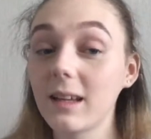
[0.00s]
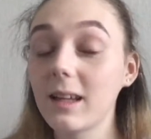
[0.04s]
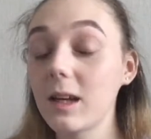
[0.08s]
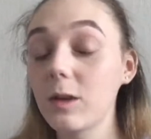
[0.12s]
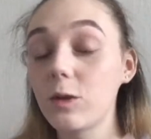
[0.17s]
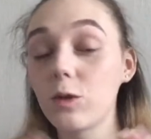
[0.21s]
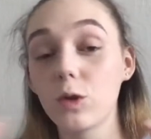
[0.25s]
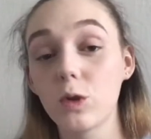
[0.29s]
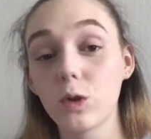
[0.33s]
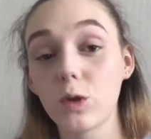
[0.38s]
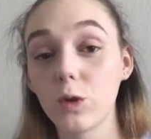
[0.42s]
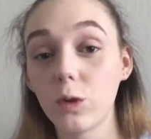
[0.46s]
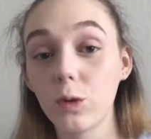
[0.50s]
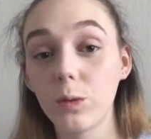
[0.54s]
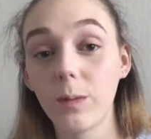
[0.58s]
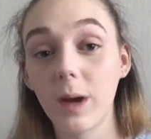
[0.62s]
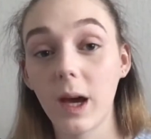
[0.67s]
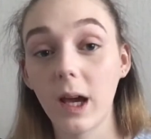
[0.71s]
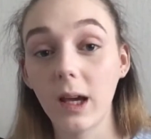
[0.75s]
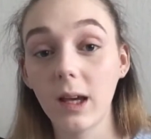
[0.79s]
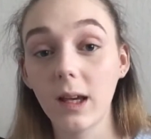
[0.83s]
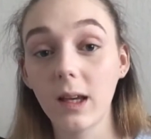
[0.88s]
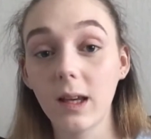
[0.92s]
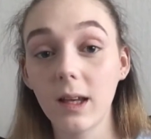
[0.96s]
did just do
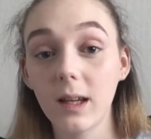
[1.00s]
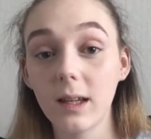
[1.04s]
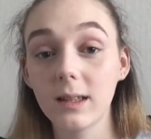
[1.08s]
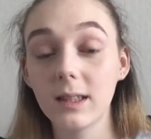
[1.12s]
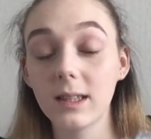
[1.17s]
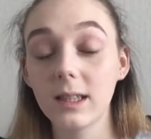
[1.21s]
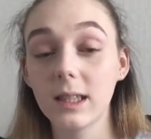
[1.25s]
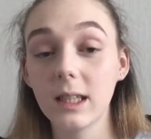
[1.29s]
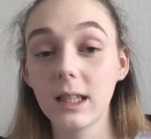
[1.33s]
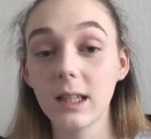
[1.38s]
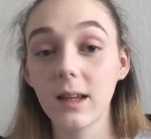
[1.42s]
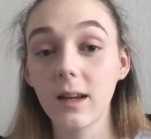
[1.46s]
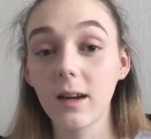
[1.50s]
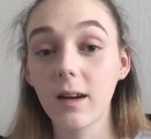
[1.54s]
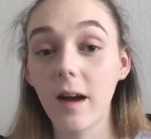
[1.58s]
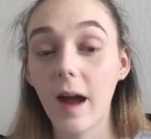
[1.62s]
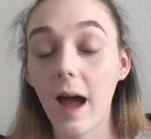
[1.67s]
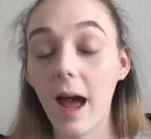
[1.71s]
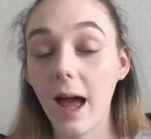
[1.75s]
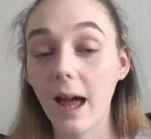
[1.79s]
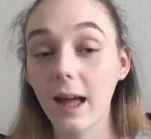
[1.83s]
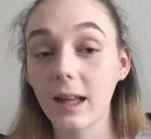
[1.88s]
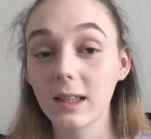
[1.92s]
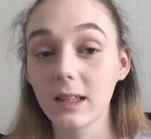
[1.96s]
my concealer
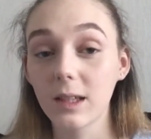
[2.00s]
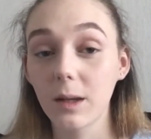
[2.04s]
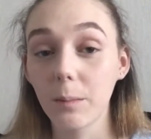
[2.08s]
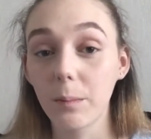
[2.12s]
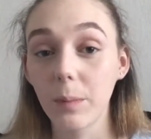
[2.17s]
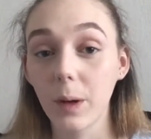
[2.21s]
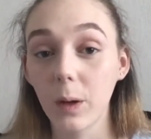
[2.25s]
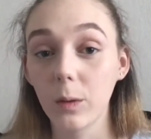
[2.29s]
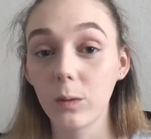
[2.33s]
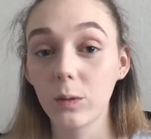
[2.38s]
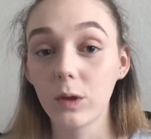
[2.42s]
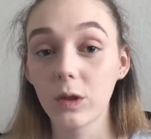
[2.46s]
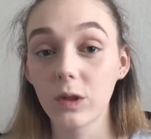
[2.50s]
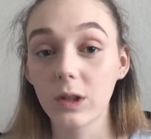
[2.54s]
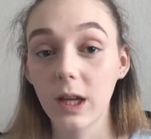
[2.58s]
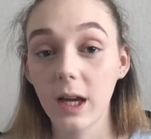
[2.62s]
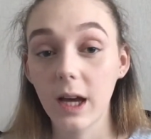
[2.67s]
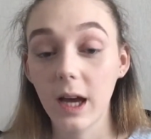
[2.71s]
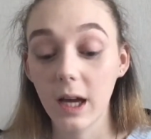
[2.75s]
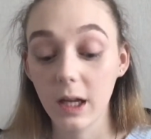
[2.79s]
and powdered it.